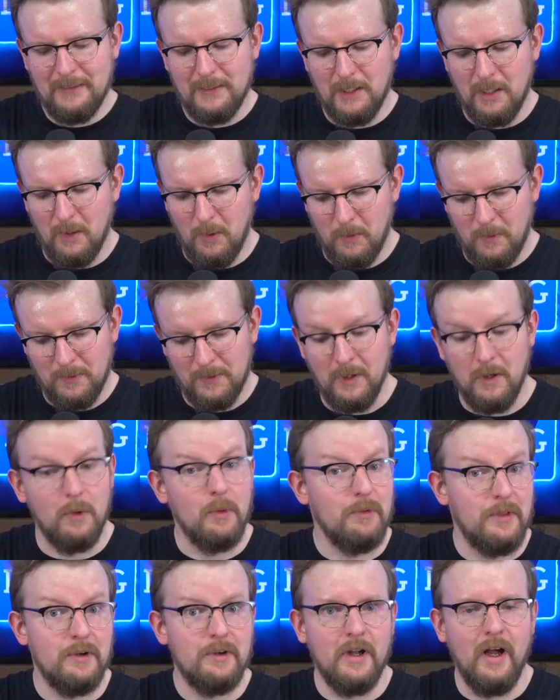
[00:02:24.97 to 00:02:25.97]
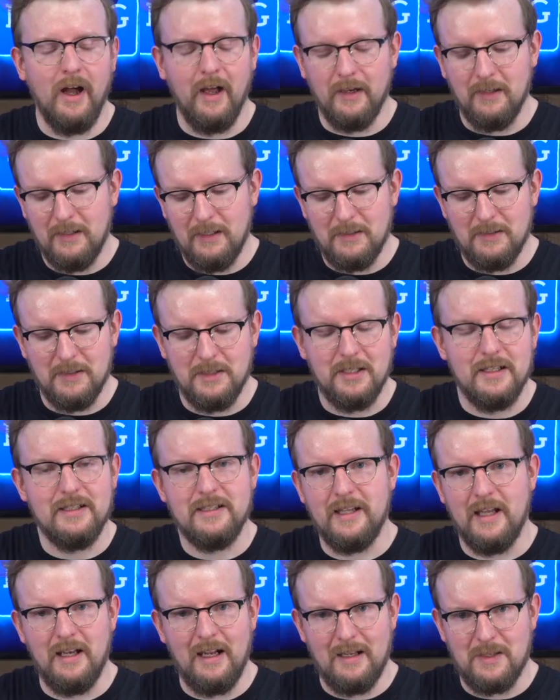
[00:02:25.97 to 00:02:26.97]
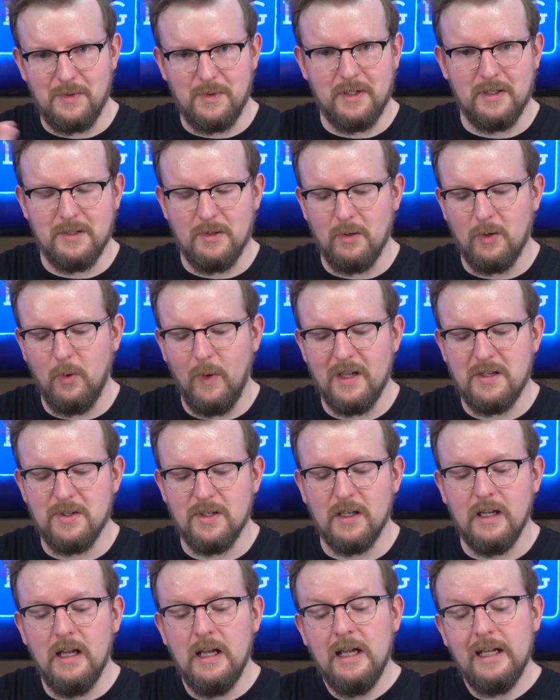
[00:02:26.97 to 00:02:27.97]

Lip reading: No, they're not. He said, answering his own question.